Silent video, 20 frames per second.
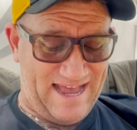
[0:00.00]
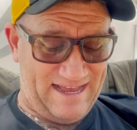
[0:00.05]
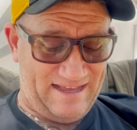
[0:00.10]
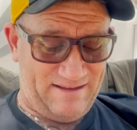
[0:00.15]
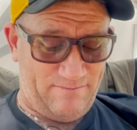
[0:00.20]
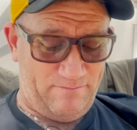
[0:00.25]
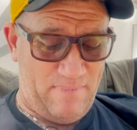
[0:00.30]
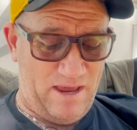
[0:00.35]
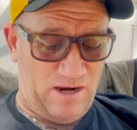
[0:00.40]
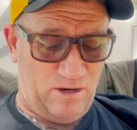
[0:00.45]

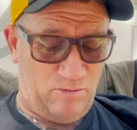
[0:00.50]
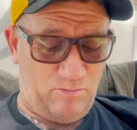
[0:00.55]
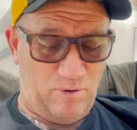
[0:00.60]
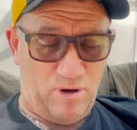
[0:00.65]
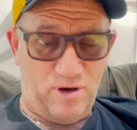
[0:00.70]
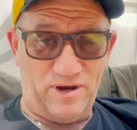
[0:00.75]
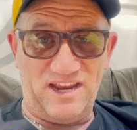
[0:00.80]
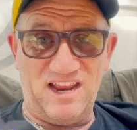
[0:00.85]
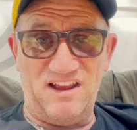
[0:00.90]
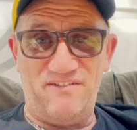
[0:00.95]
Metal
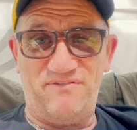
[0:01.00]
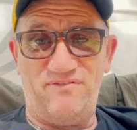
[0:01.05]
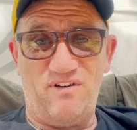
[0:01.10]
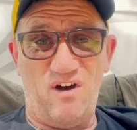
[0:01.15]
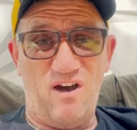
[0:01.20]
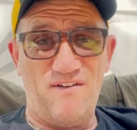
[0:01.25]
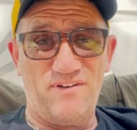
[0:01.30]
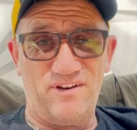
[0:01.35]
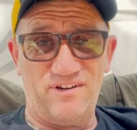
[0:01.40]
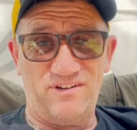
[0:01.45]
body,
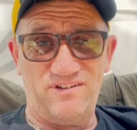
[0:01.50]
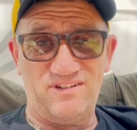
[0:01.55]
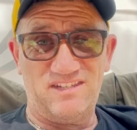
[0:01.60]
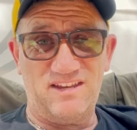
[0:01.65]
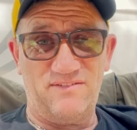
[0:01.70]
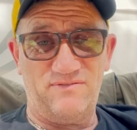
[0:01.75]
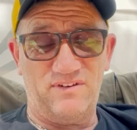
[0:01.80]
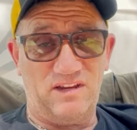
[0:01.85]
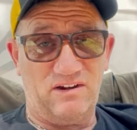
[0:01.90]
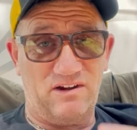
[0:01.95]

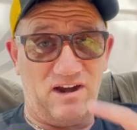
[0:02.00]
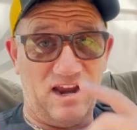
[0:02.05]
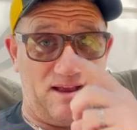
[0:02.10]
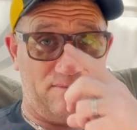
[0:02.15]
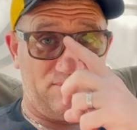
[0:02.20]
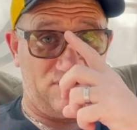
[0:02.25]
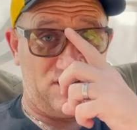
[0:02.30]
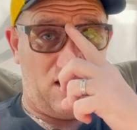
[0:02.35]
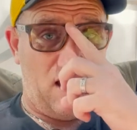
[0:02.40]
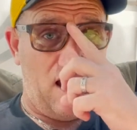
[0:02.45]
570 grams,
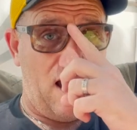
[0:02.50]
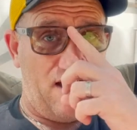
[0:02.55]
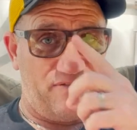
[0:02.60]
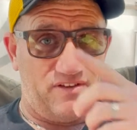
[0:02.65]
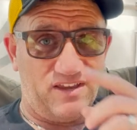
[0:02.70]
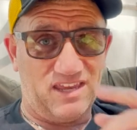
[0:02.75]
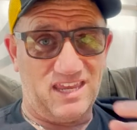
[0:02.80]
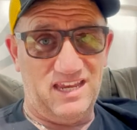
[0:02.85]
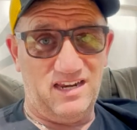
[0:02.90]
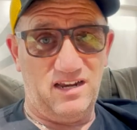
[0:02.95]
so half a
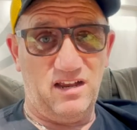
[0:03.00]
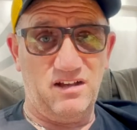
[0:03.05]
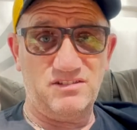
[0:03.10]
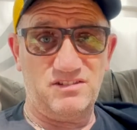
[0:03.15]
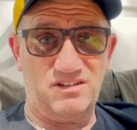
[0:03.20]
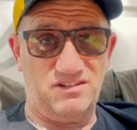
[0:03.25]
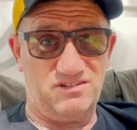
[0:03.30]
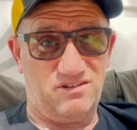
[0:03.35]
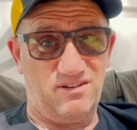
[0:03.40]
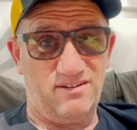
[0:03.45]
kilo, so
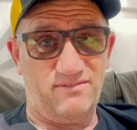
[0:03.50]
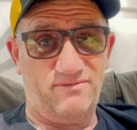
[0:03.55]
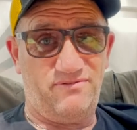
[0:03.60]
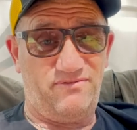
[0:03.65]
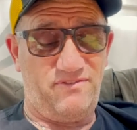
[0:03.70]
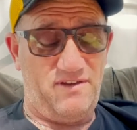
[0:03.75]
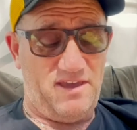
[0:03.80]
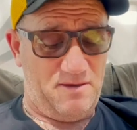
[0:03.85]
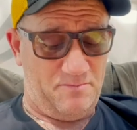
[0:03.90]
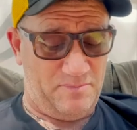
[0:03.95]
it's got a
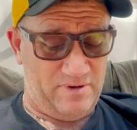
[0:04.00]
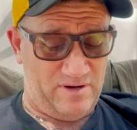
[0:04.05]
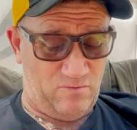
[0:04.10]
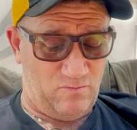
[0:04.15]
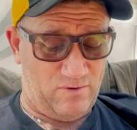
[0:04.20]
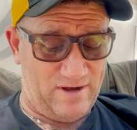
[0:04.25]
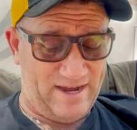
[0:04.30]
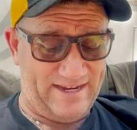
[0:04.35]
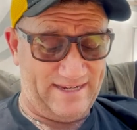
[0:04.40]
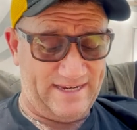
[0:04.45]
fair bit of
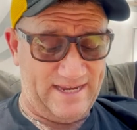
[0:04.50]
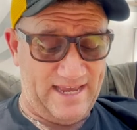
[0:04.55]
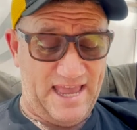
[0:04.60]
weight.